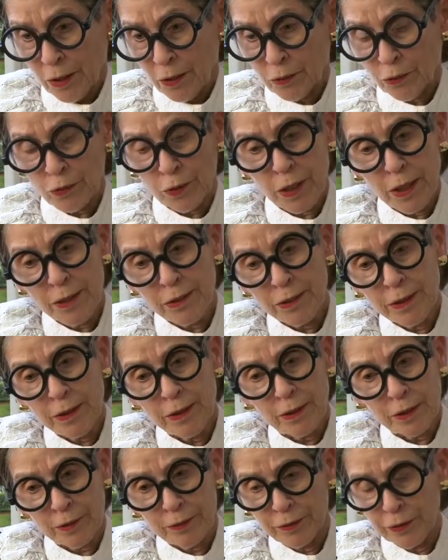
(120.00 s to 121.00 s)
Today's
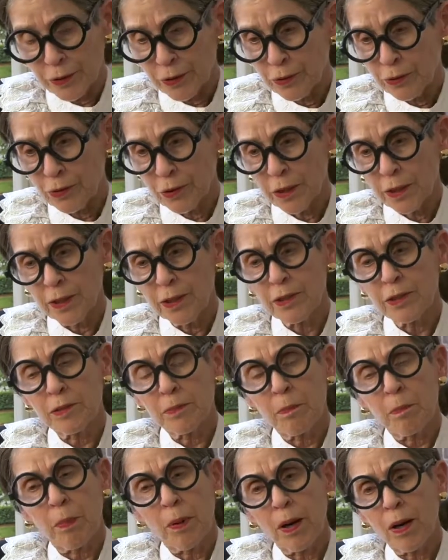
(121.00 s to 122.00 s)
interview is
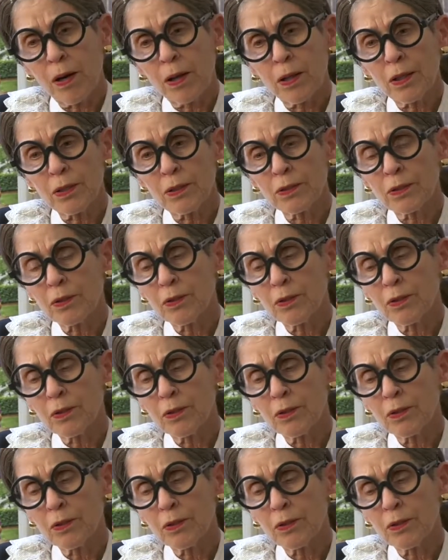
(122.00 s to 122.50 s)
part